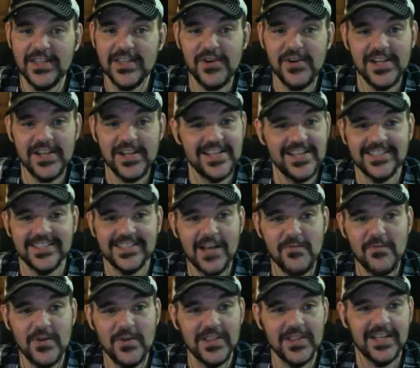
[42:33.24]
do it, and the
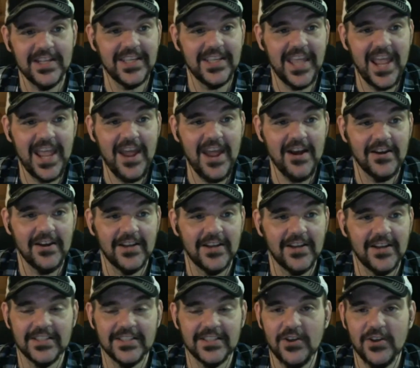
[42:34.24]
second one didn't care.
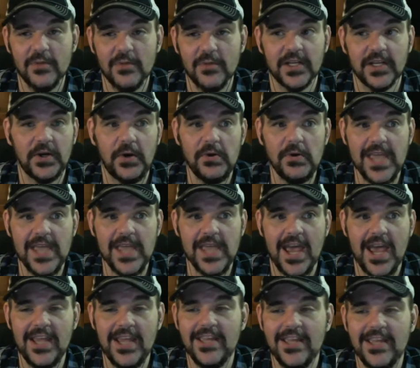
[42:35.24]
So I was like,
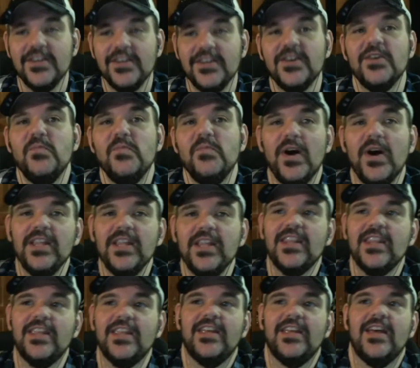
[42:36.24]
okay, but
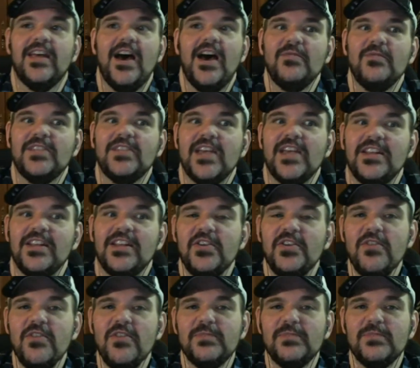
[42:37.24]
I was kind of
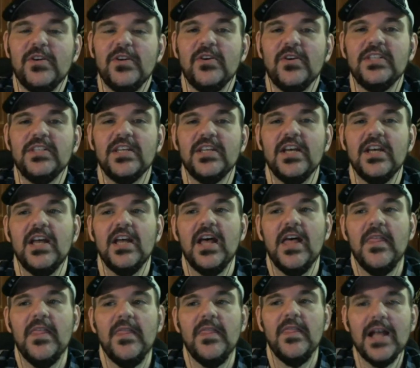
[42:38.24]
curious because
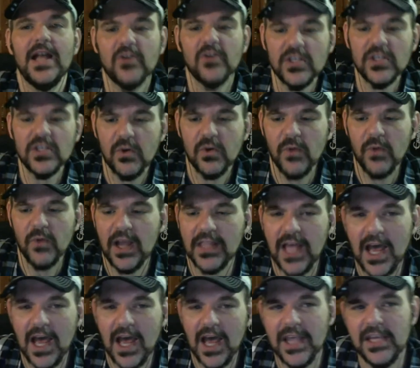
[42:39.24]
that's also where
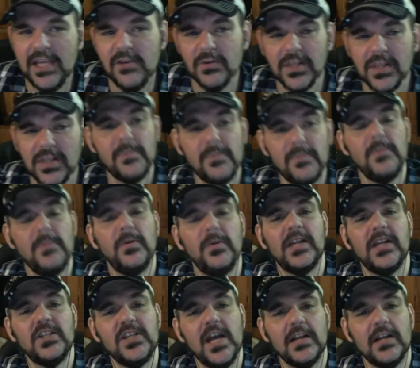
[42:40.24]
I hear a lot of people
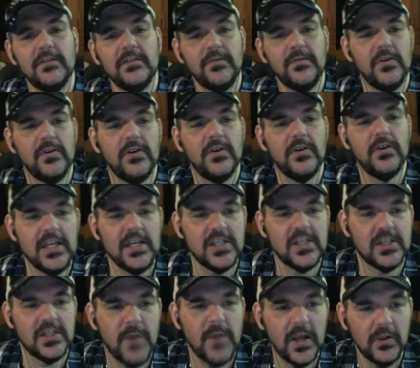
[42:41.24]
get checked for
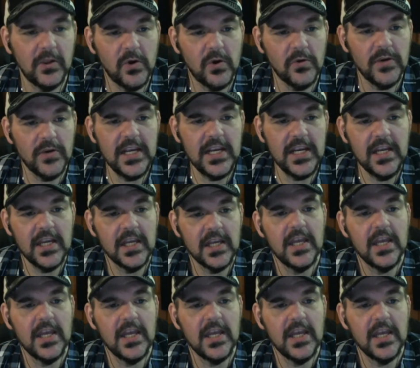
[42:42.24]
H. pylori,